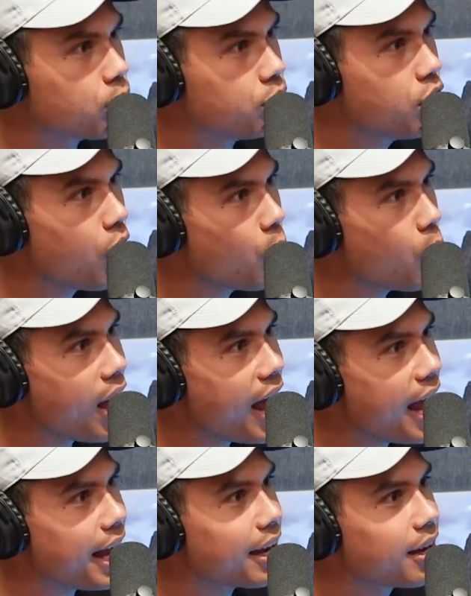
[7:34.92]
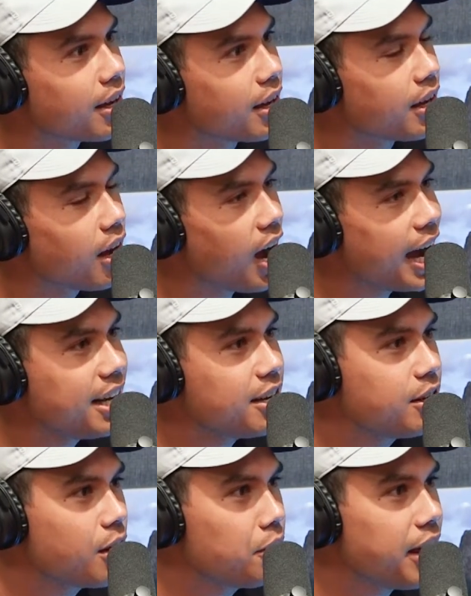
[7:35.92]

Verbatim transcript: No way. They are. I didn't know